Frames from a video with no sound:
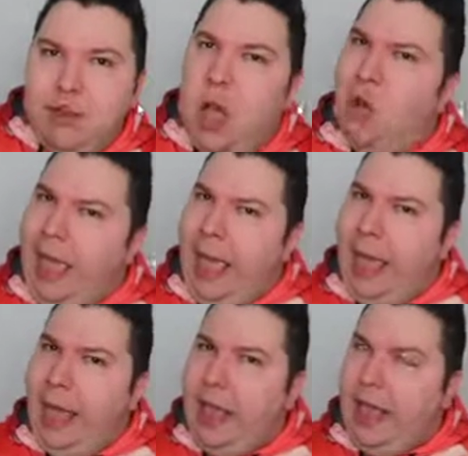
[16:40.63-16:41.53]

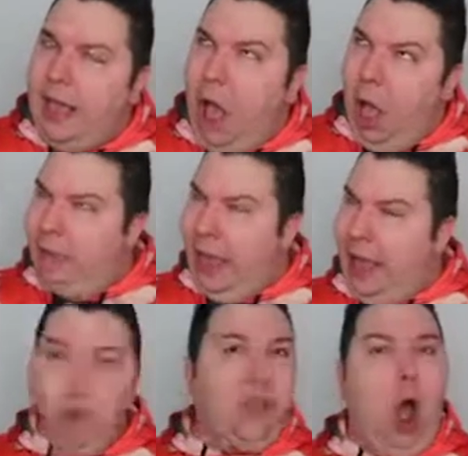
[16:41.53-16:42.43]
Okay,
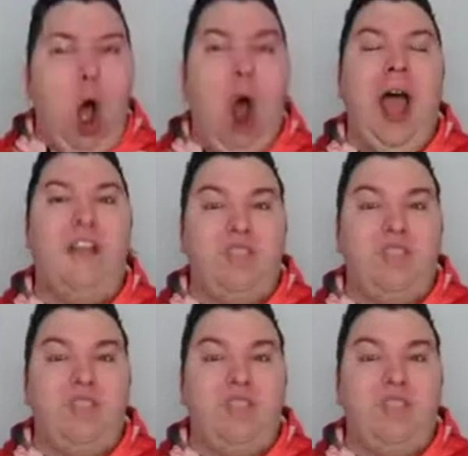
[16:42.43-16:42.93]
okay, we all have